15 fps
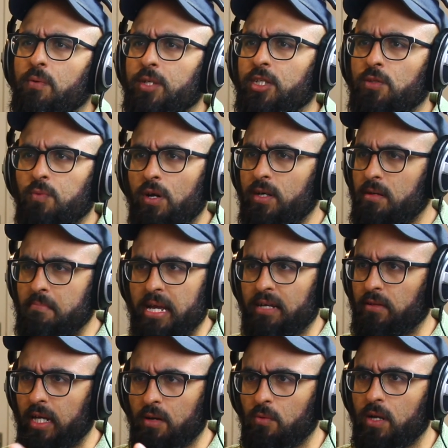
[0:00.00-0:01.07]
We just wanted to
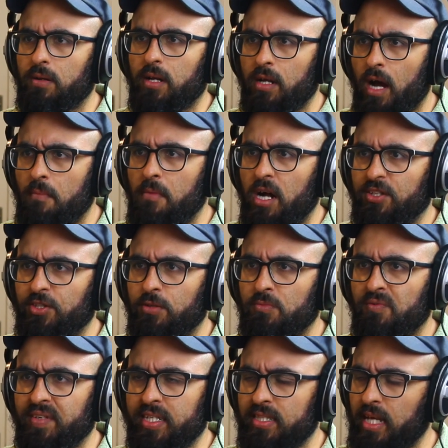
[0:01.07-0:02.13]
make like what a monster
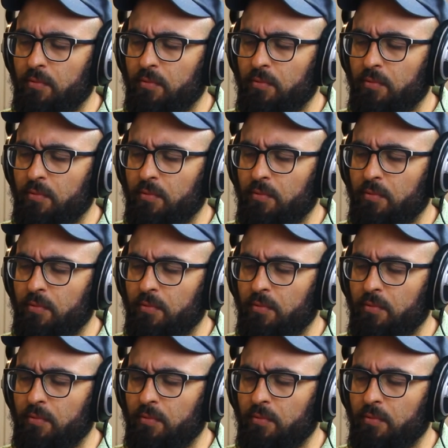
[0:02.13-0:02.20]
movie is.